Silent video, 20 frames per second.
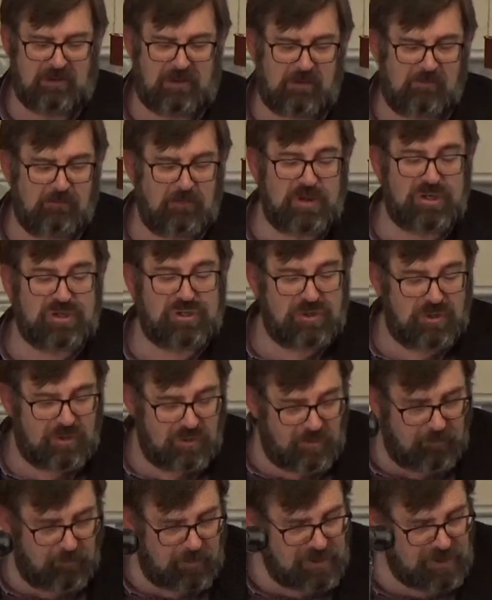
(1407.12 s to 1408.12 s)
that we
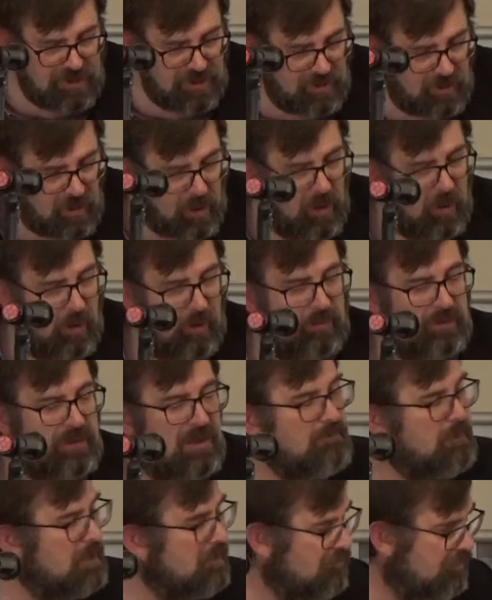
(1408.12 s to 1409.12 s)
should
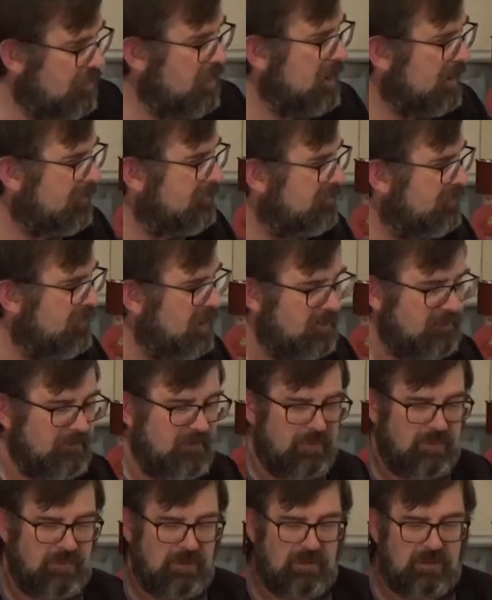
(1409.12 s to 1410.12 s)
only be drawing from
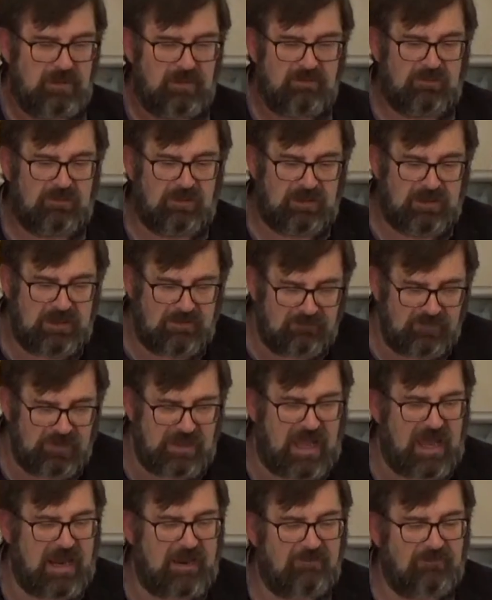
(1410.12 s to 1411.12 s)
to live
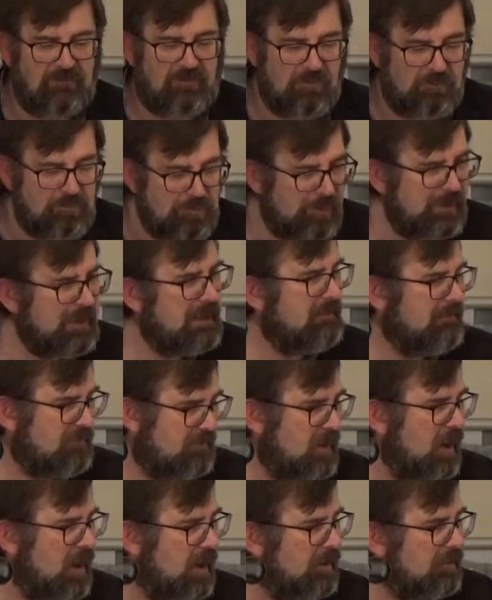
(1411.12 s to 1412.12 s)
life to
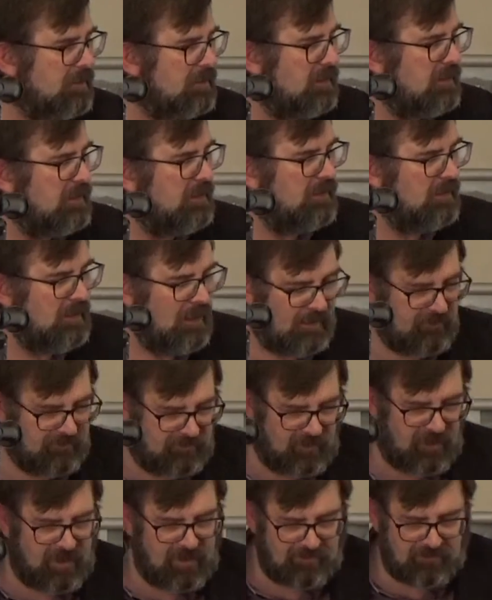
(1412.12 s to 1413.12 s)
please God and
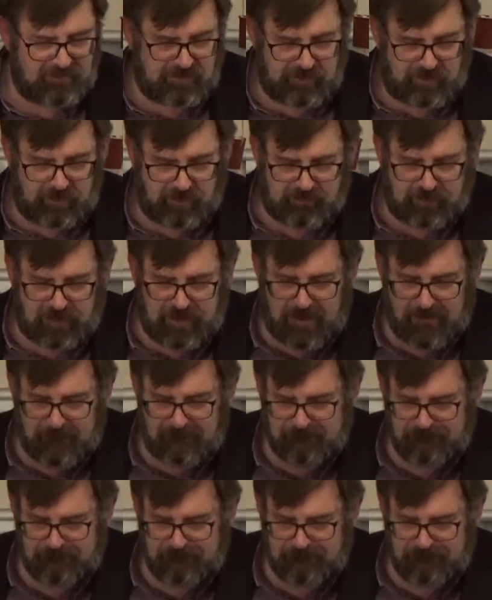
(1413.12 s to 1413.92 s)
to his glory.